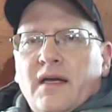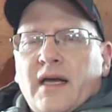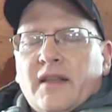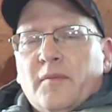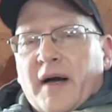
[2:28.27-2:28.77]

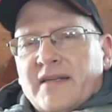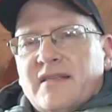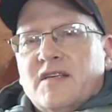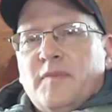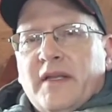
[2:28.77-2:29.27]
and the
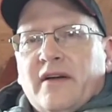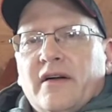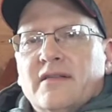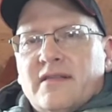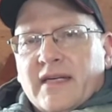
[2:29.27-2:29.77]
boss says be
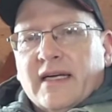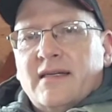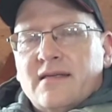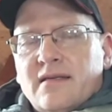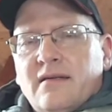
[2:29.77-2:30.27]
there at
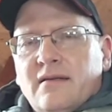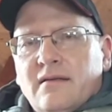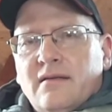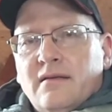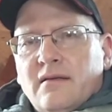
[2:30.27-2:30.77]
6,
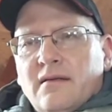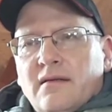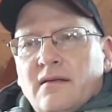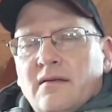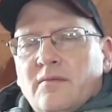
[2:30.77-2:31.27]

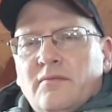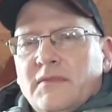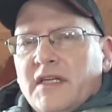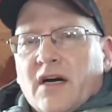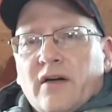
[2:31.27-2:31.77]

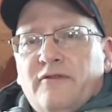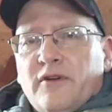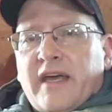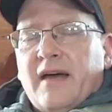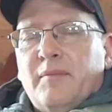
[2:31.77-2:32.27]
if
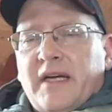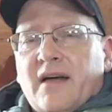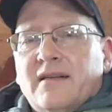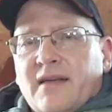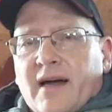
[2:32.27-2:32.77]
you can't be
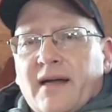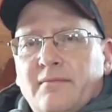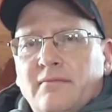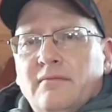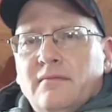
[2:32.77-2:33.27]
on
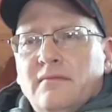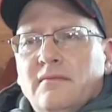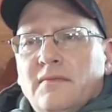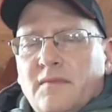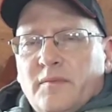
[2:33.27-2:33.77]
time,
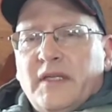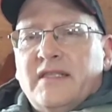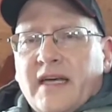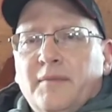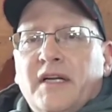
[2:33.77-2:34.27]
be
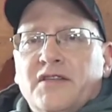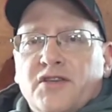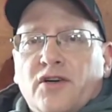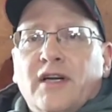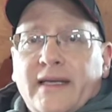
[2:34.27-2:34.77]
10
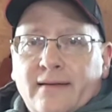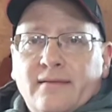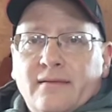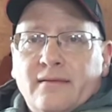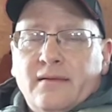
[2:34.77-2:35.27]
minutes early.
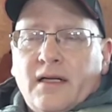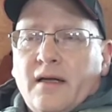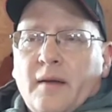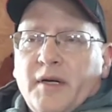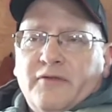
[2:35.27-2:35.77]

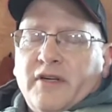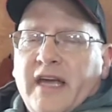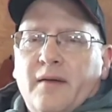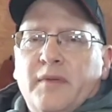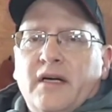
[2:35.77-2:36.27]
I mean, if you
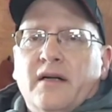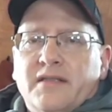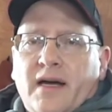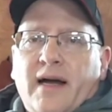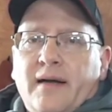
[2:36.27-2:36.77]
can't be
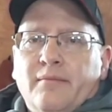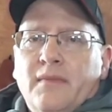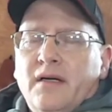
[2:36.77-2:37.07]
on time,